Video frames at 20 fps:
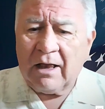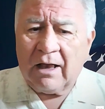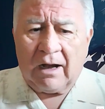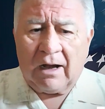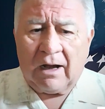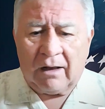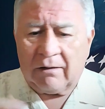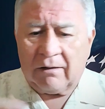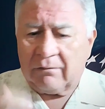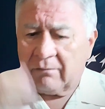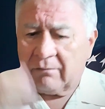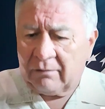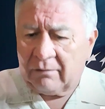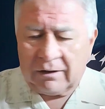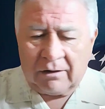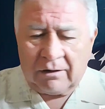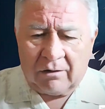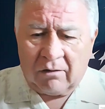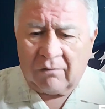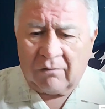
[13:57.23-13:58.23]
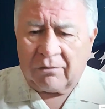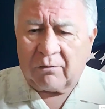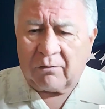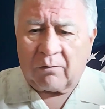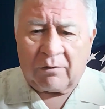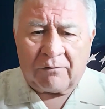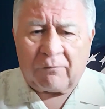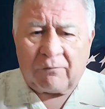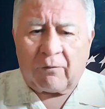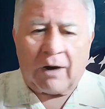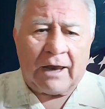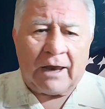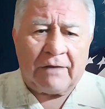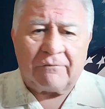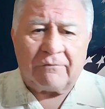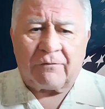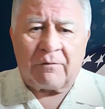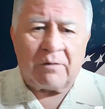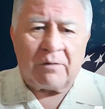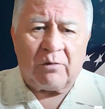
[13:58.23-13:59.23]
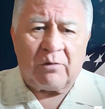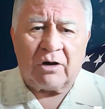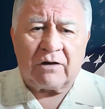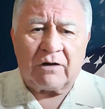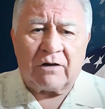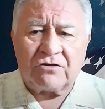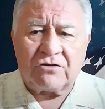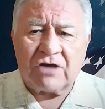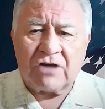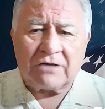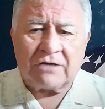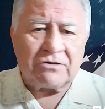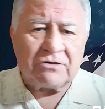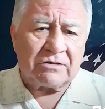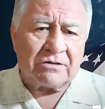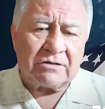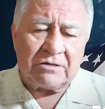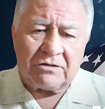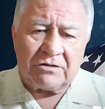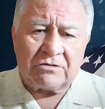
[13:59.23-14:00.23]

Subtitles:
the refrain from the book of Judges,